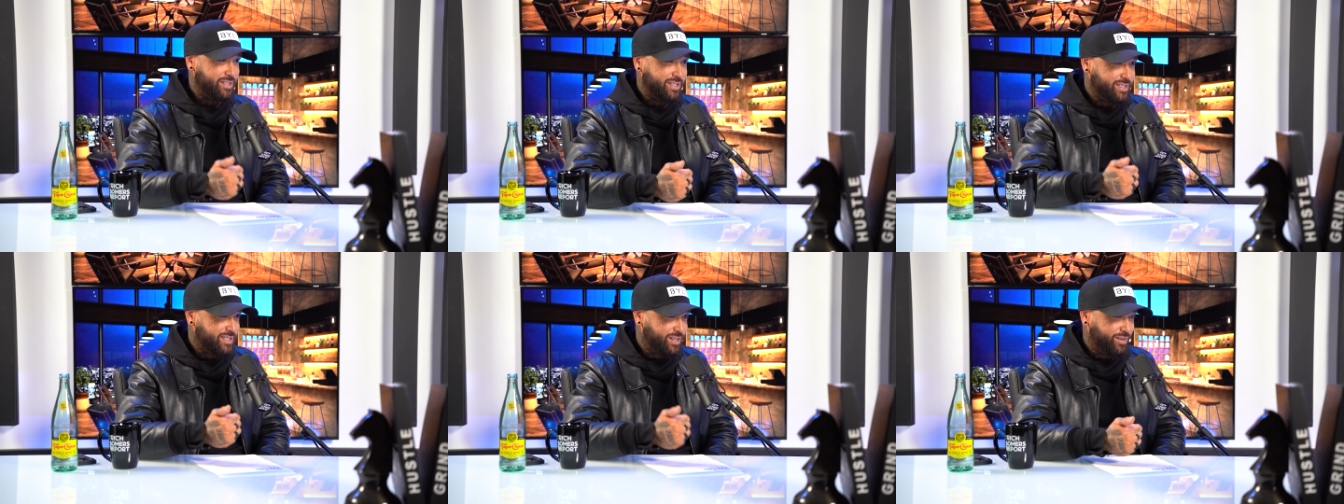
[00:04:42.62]

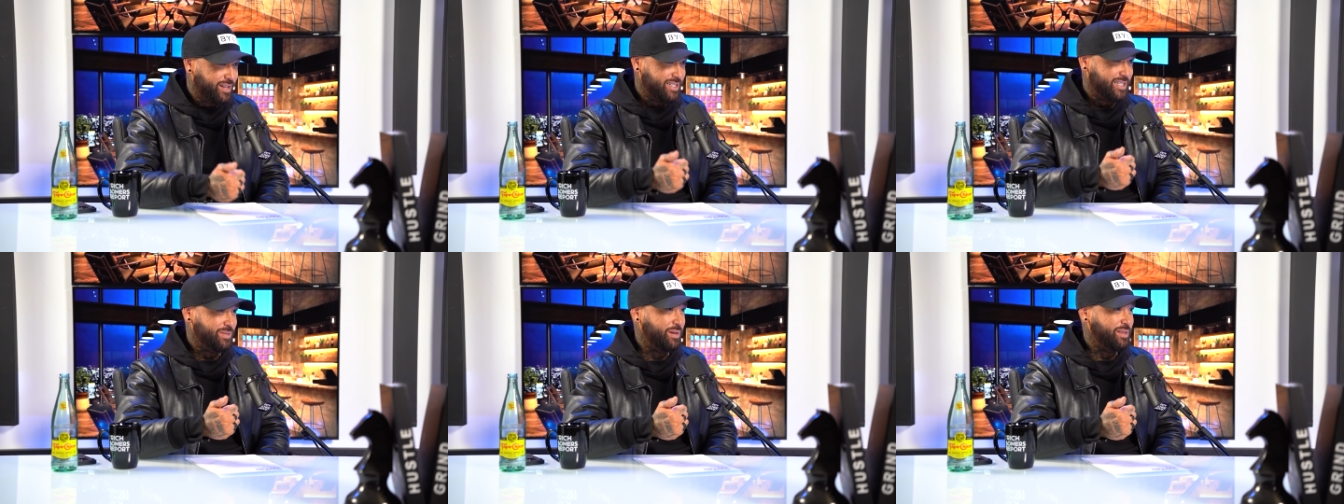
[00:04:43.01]
still
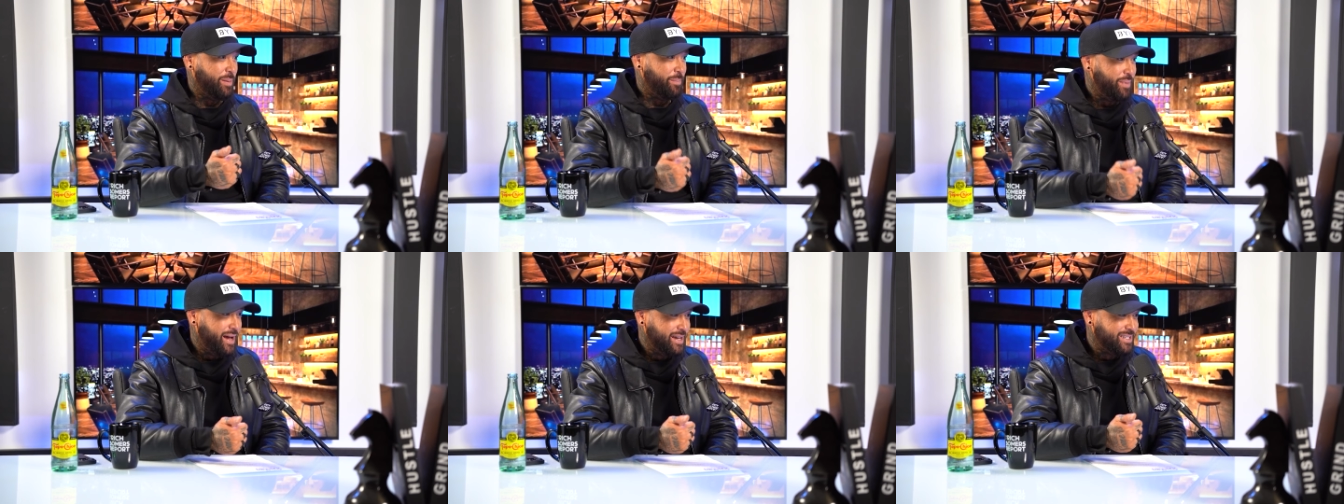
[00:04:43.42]
doesn't speak the
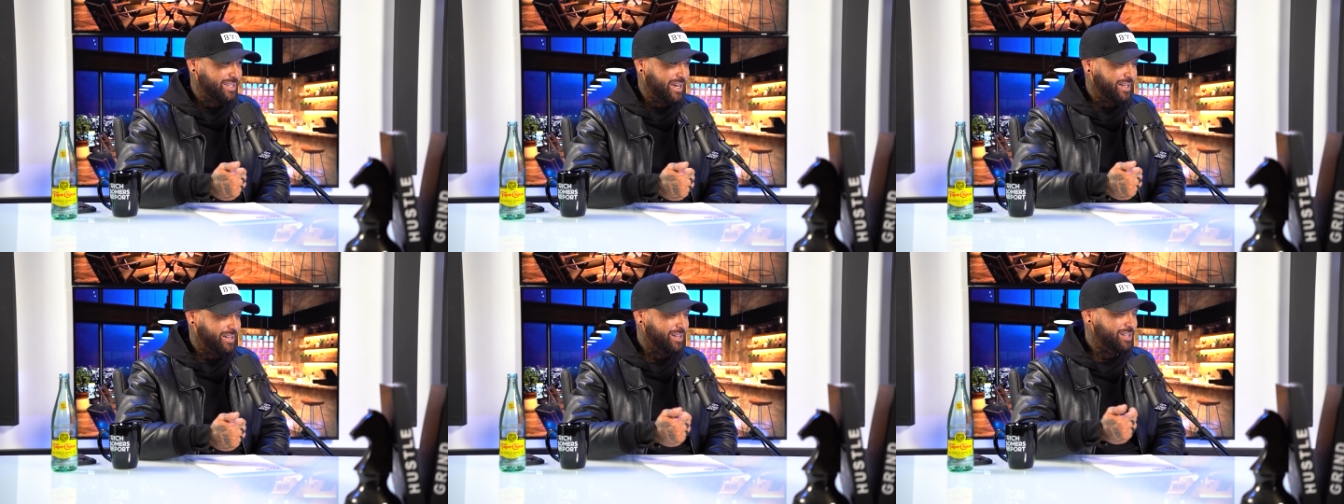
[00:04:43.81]
best
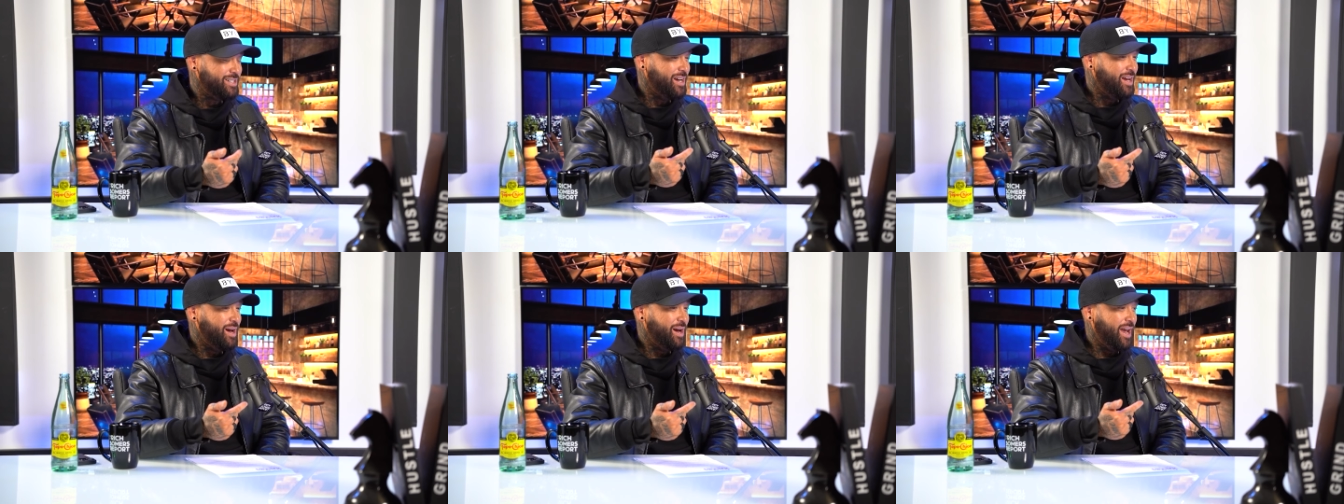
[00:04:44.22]
English.
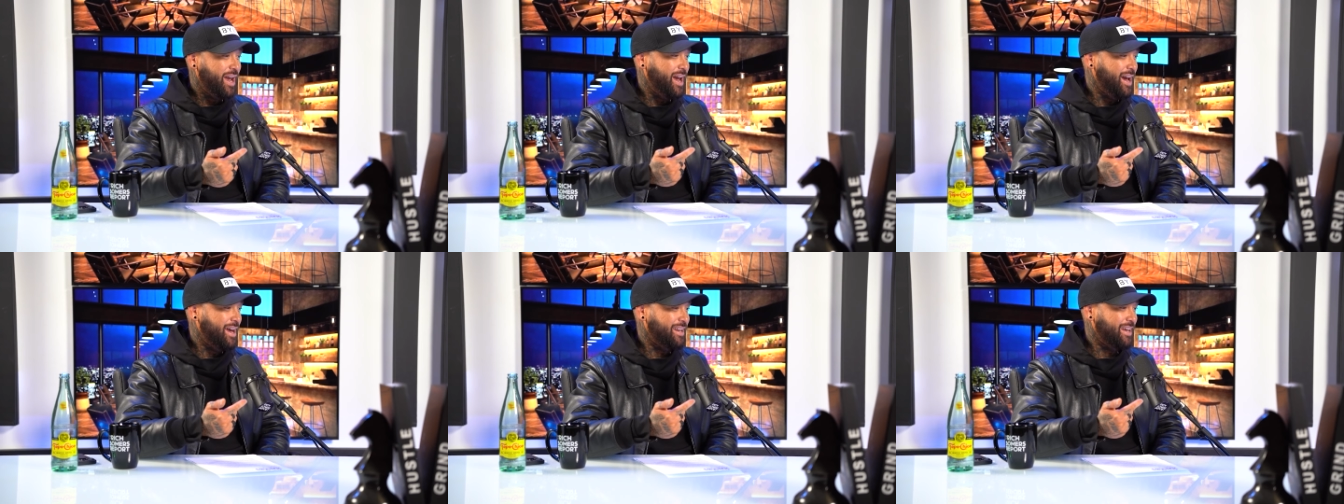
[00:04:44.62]

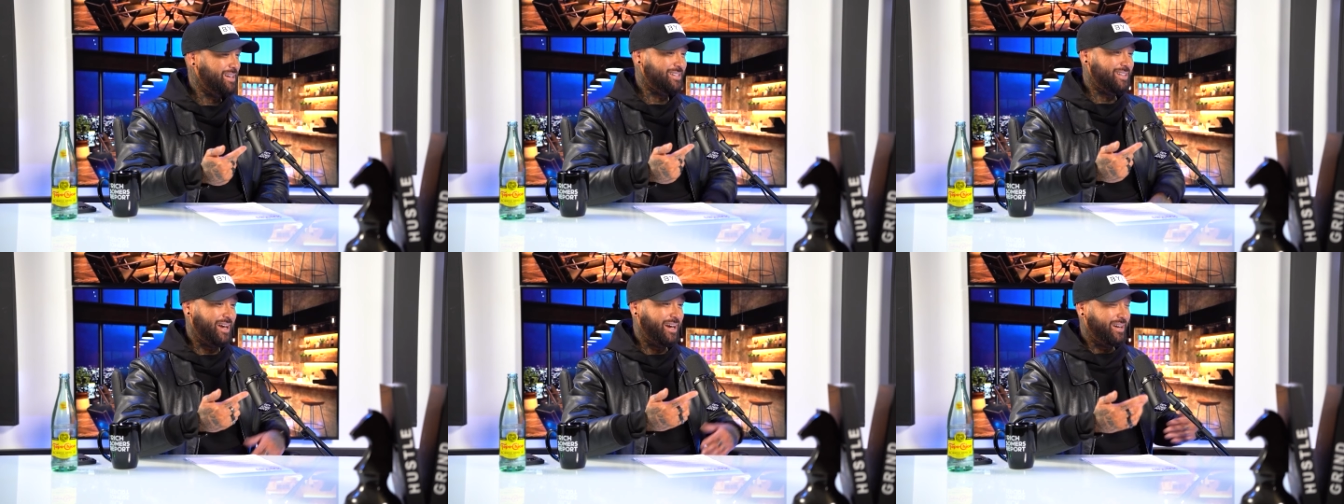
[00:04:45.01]
And
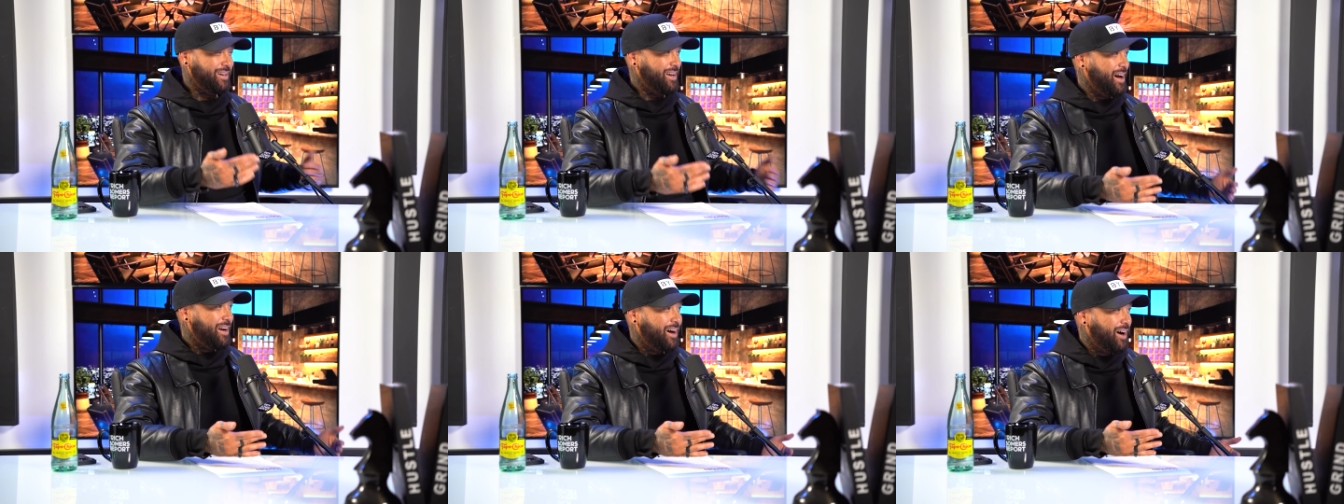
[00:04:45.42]
he's like
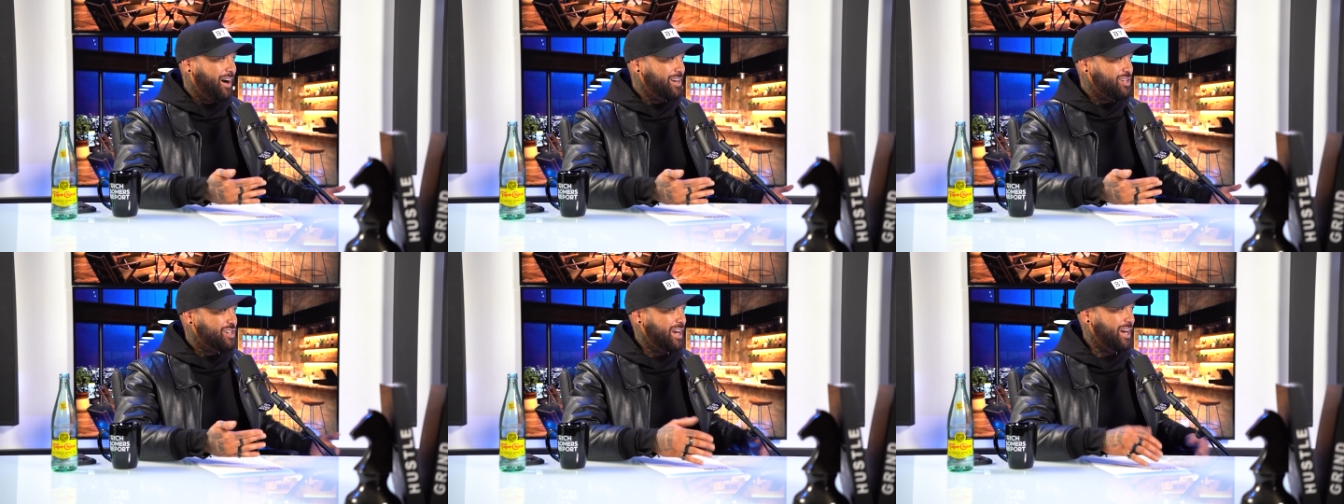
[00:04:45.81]
not a
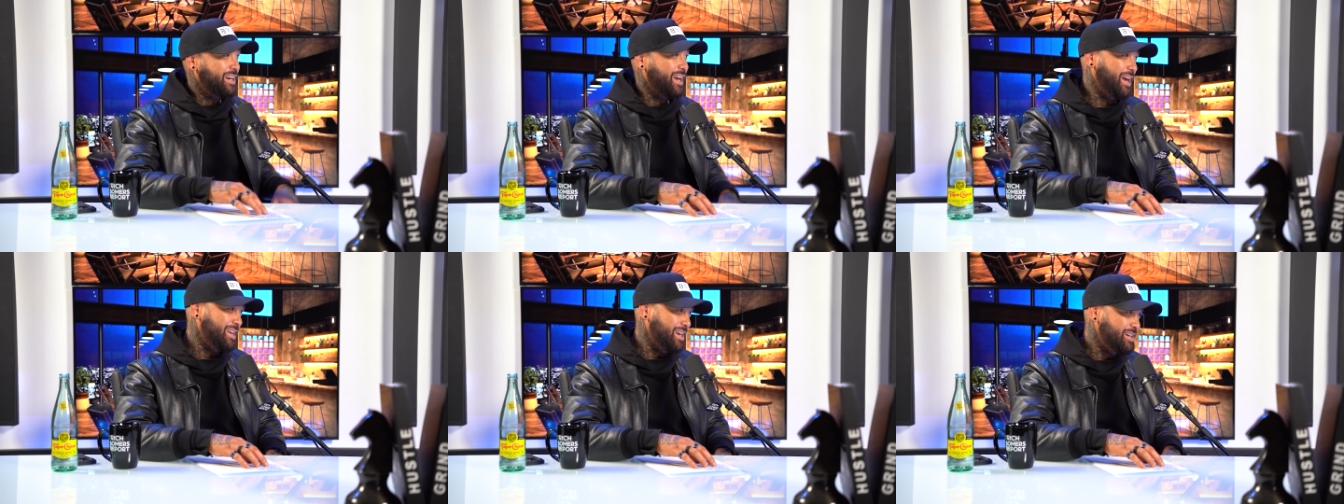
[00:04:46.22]
hot chick.
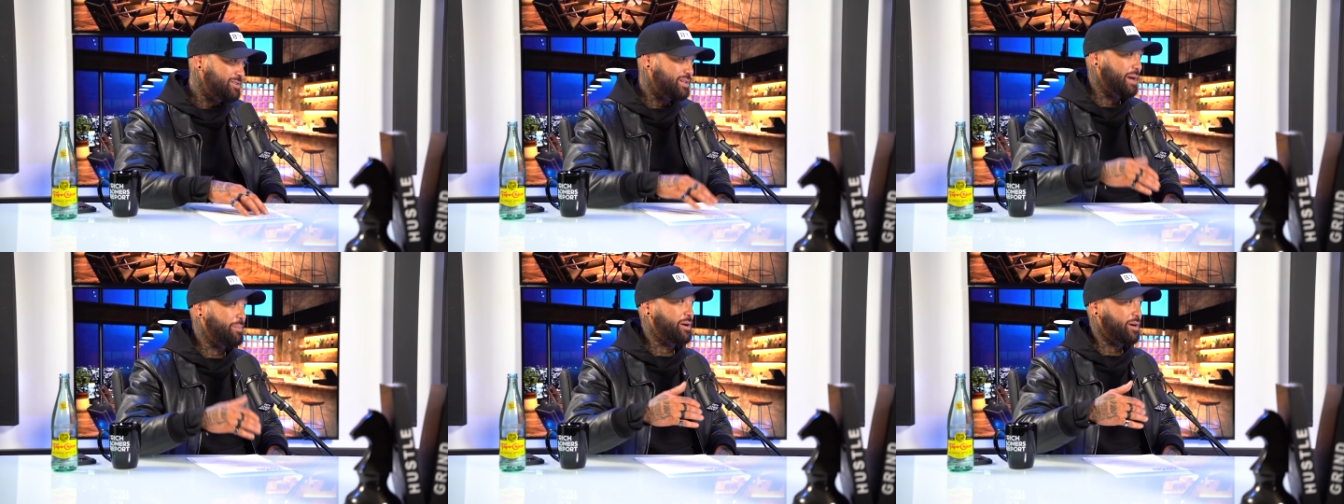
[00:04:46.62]
And
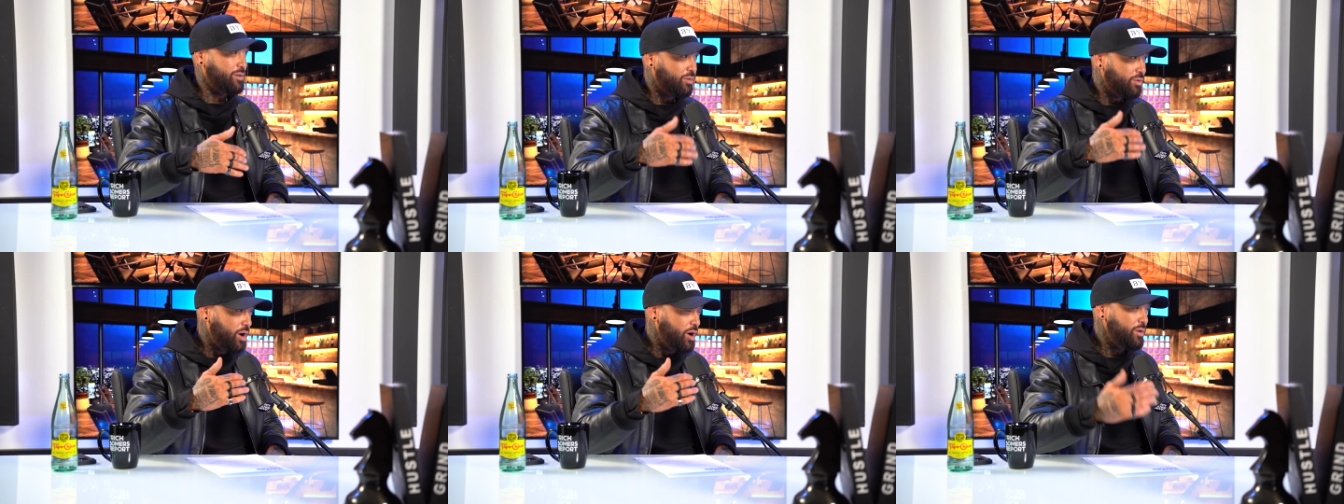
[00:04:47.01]
he's able to
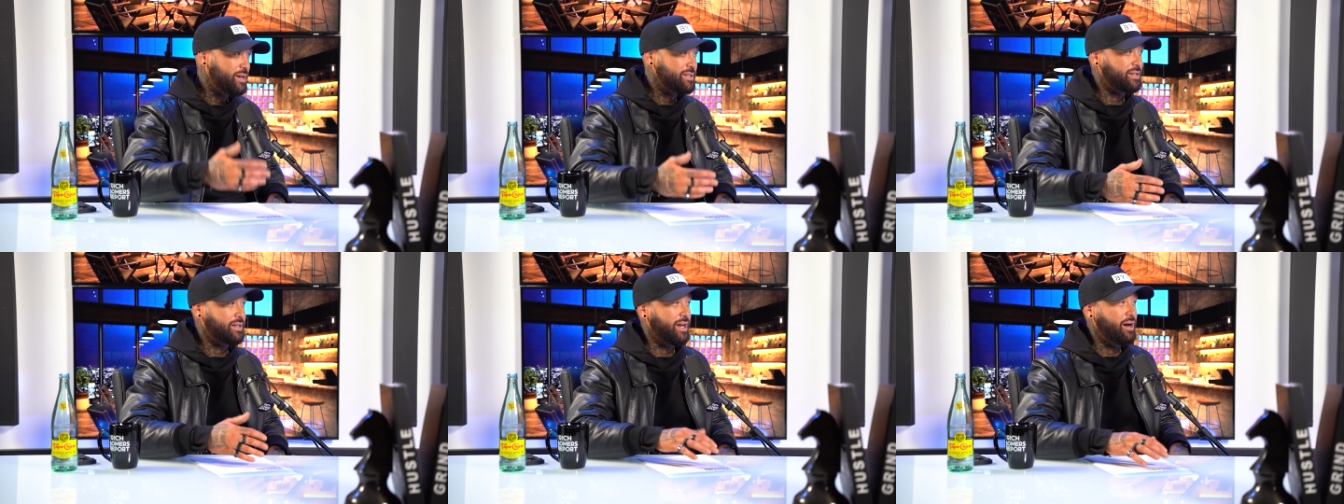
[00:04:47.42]
grow
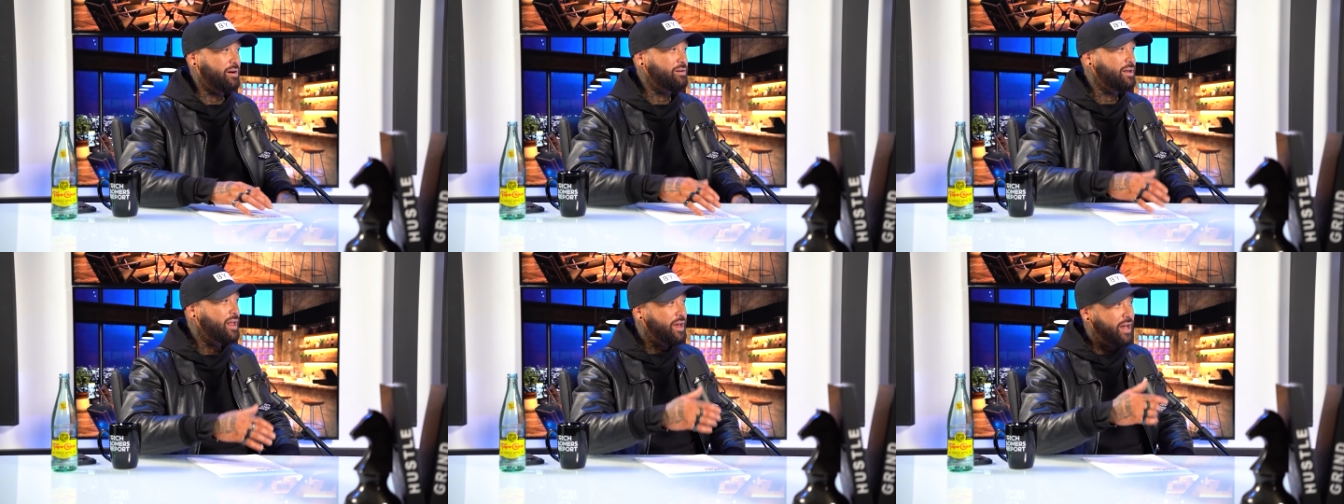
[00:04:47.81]
his
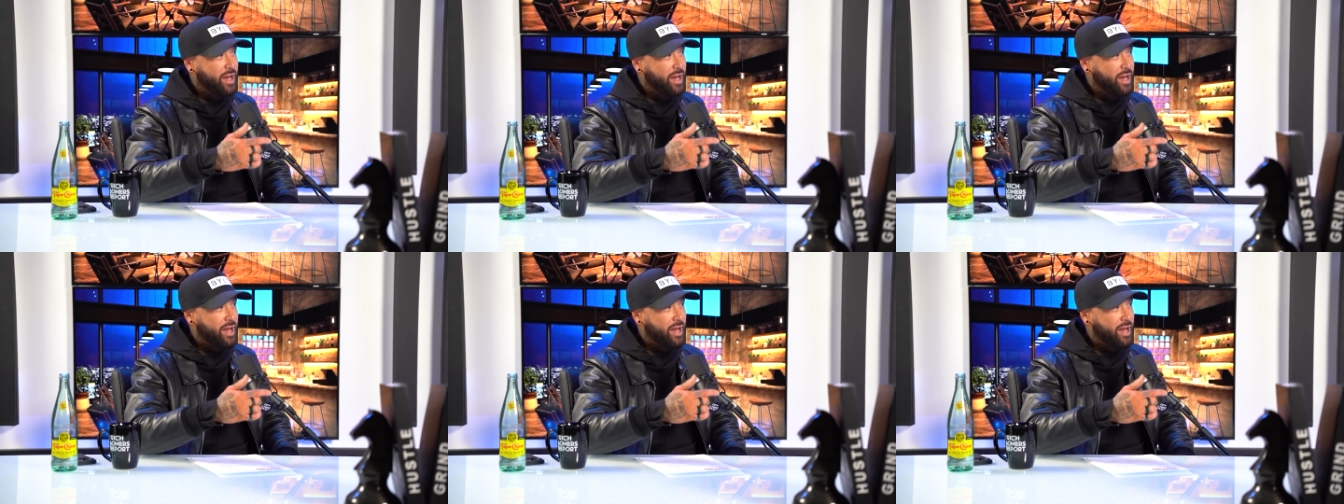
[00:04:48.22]
account.